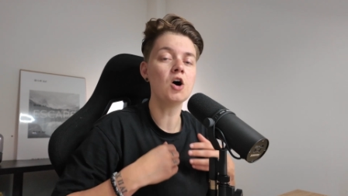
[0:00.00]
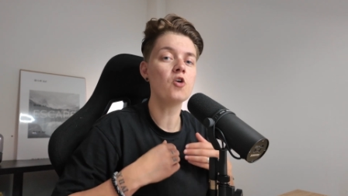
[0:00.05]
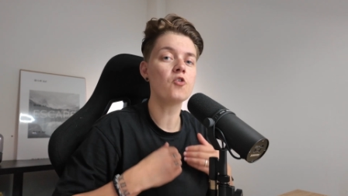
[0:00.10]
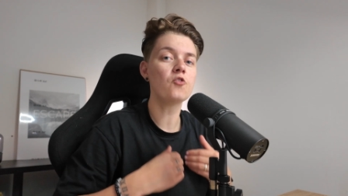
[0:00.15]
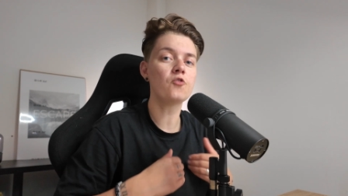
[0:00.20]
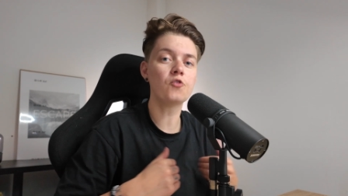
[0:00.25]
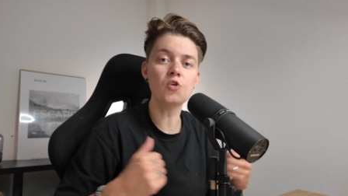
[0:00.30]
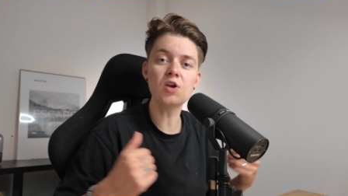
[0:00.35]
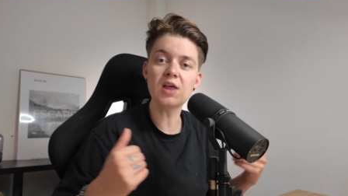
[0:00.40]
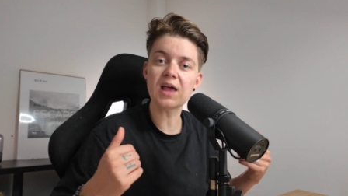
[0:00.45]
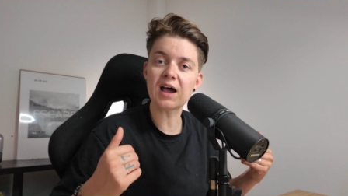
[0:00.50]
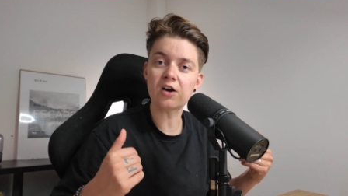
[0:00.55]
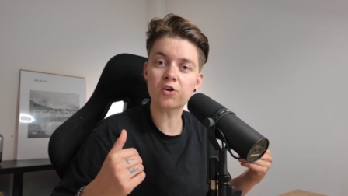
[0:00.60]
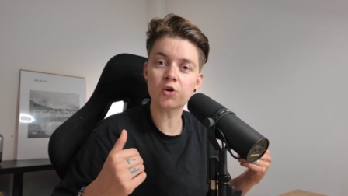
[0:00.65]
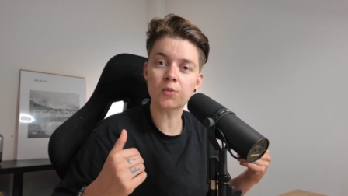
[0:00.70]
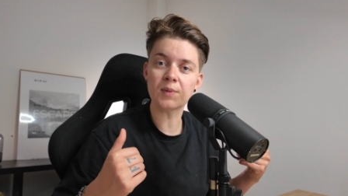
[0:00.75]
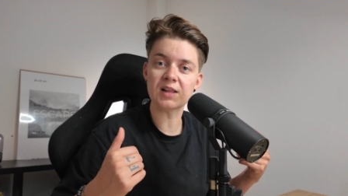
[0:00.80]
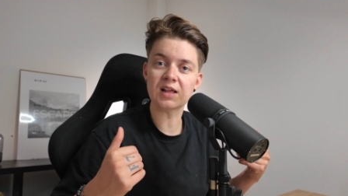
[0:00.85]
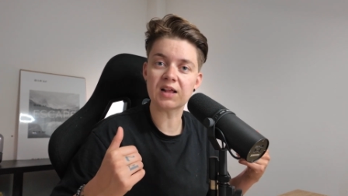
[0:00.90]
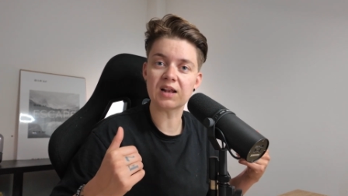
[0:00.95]
fully
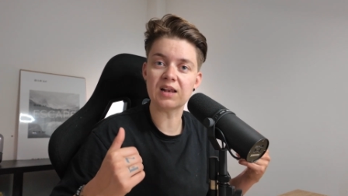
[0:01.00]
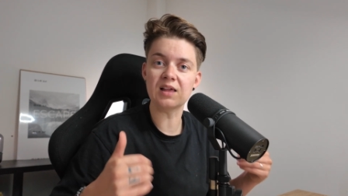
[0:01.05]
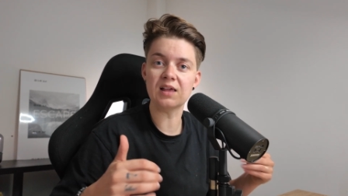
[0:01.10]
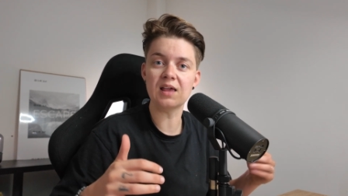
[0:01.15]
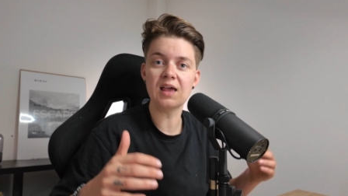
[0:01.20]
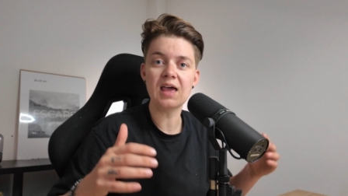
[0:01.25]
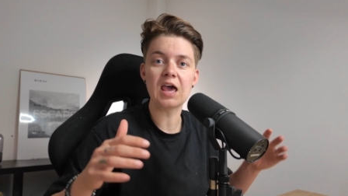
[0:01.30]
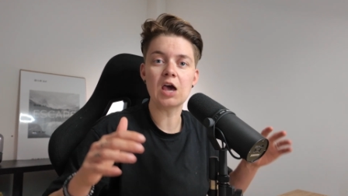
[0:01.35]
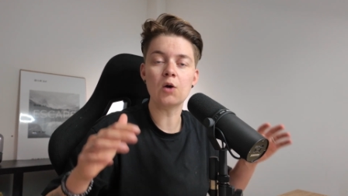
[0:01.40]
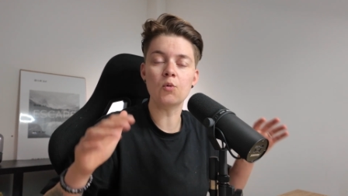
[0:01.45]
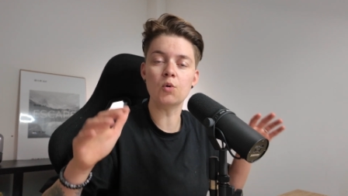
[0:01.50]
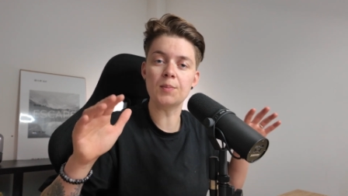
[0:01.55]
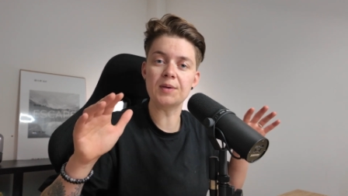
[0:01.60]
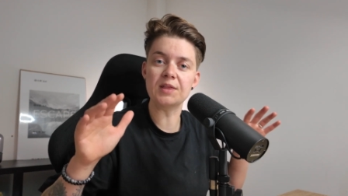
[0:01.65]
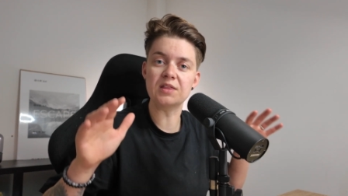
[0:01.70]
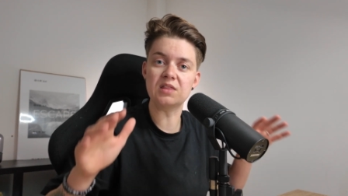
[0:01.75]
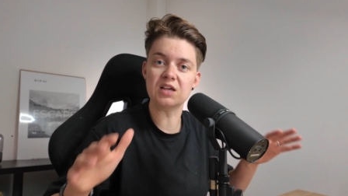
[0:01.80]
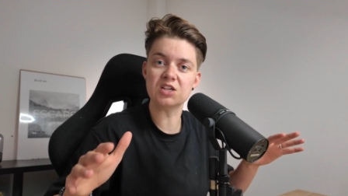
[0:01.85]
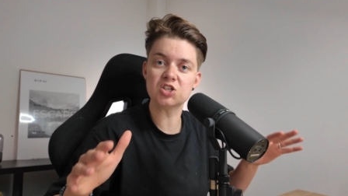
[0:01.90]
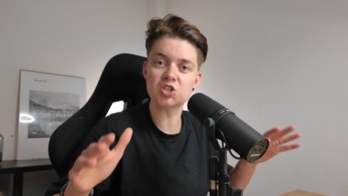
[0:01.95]
automatically and will be
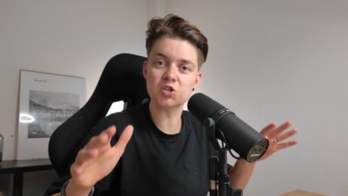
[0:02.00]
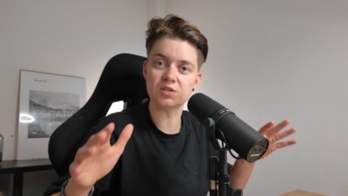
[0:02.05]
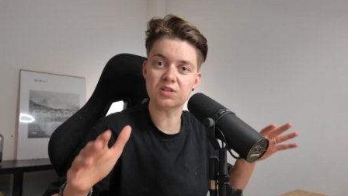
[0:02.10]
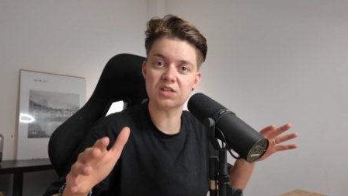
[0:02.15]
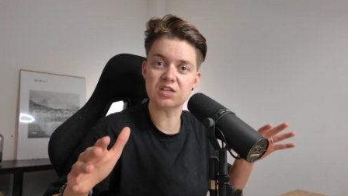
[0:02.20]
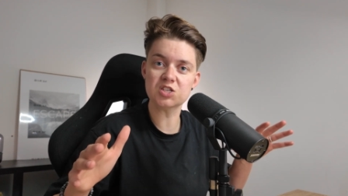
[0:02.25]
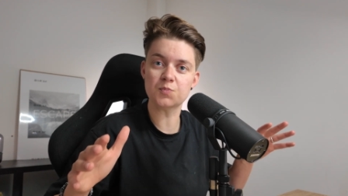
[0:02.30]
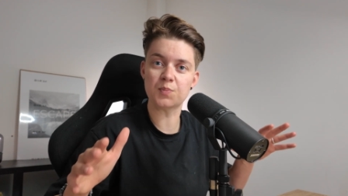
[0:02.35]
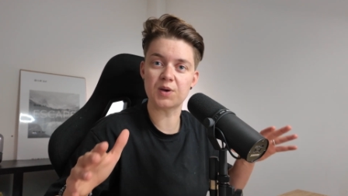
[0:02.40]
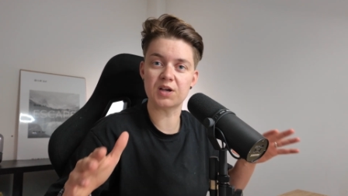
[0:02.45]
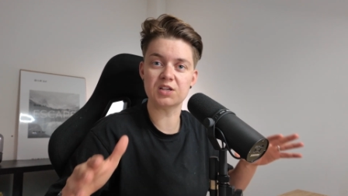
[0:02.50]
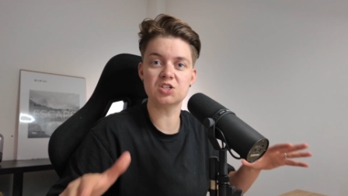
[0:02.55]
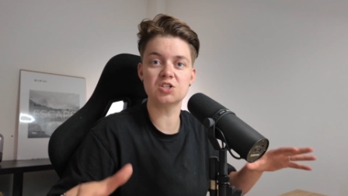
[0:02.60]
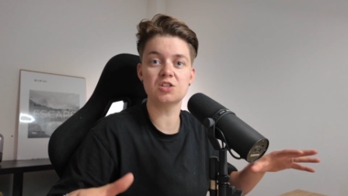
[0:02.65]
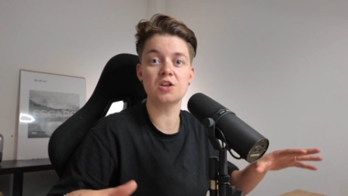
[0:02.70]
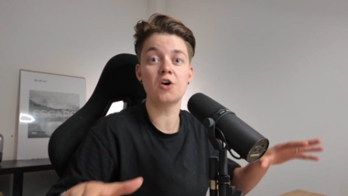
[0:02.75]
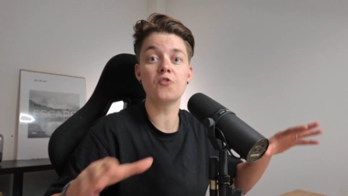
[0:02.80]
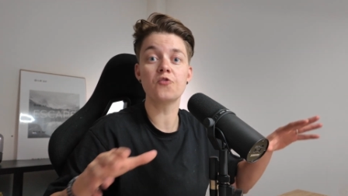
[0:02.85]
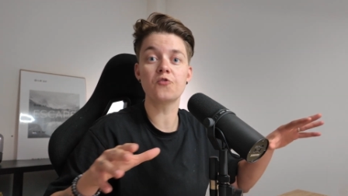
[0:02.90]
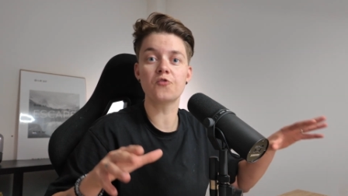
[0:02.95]
dispatched
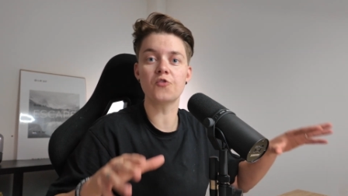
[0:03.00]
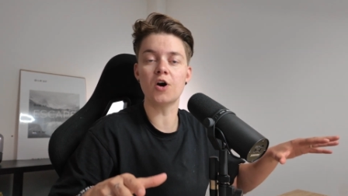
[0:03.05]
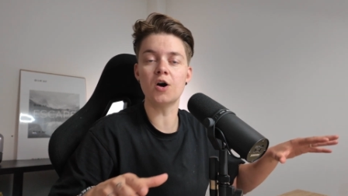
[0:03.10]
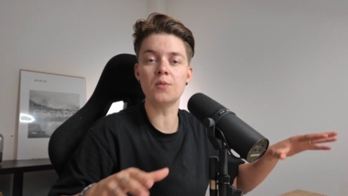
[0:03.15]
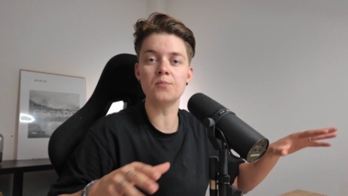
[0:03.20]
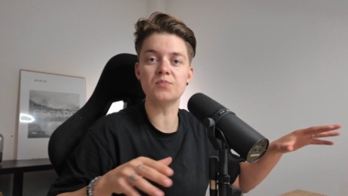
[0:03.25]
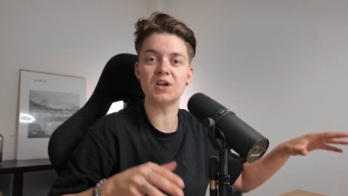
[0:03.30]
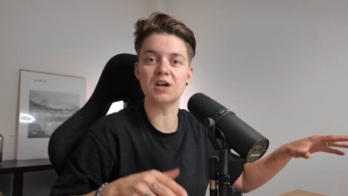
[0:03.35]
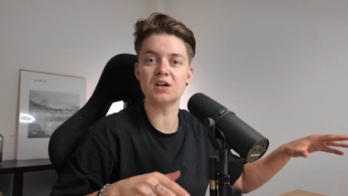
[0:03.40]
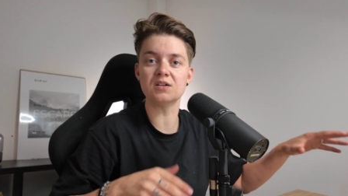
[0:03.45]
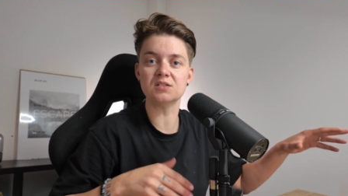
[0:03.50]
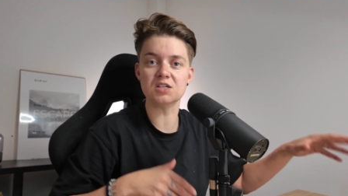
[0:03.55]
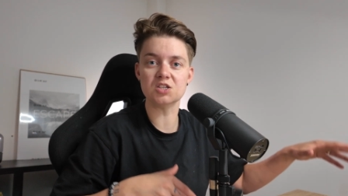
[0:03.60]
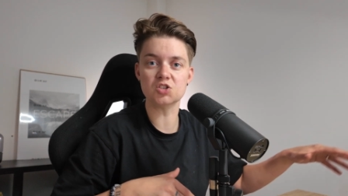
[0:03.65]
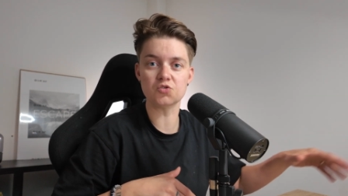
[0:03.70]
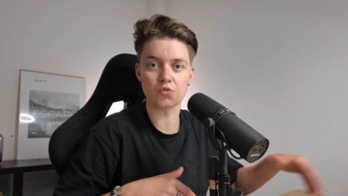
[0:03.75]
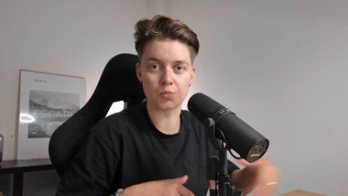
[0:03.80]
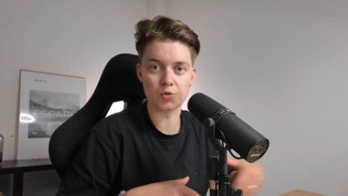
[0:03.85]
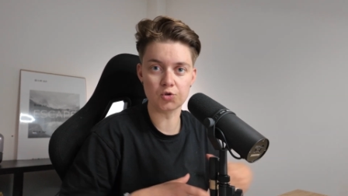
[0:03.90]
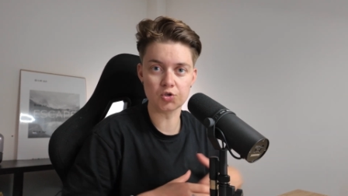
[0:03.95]
from their
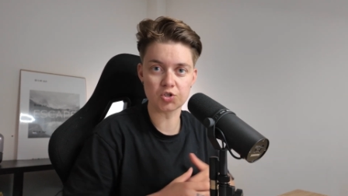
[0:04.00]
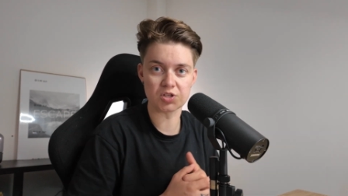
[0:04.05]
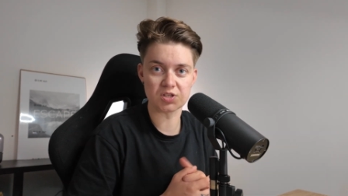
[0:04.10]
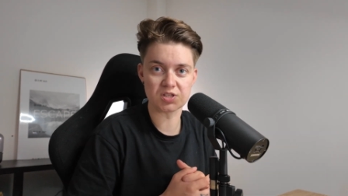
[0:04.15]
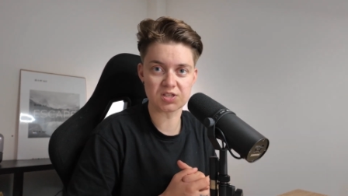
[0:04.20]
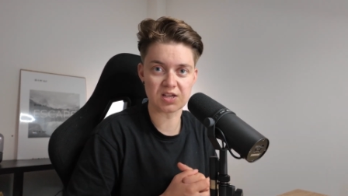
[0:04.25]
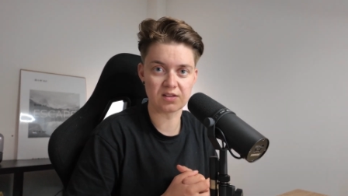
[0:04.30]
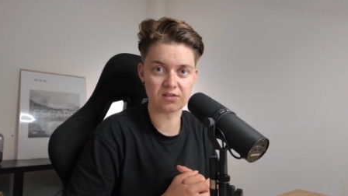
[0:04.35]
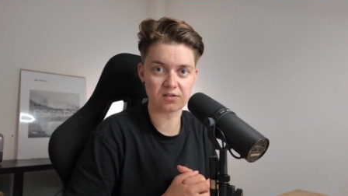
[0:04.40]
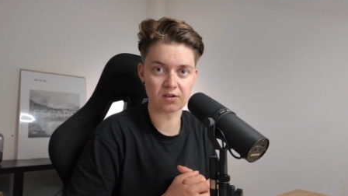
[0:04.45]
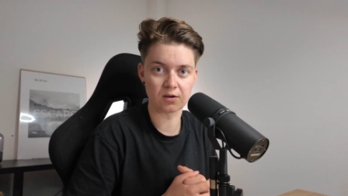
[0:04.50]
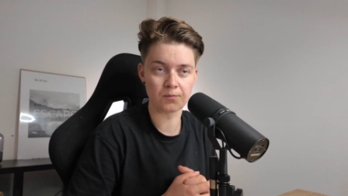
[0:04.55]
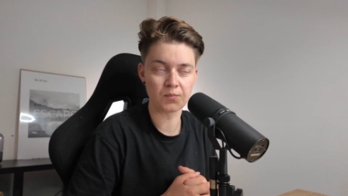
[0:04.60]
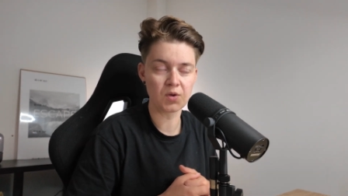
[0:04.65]
distribution center.